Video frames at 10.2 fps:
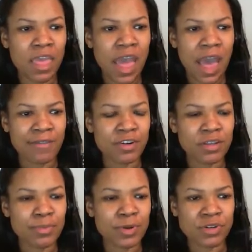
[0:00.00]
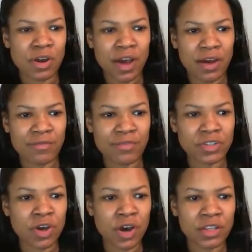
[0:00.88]
After the pretrial conference,
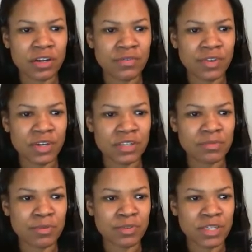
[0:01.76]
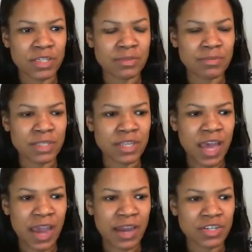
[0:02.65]
all the defendants moved to dismiss the
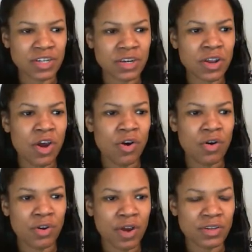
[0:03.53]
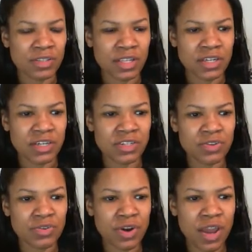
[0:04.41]
action on grounds that the
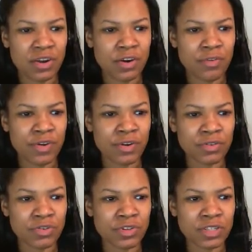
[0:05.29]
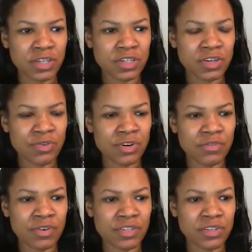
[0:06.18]
district court had no federal jurisdiction or
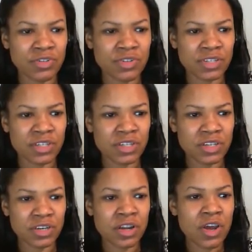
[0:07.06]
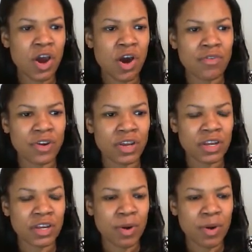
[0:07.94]
diversity jurisdiction over any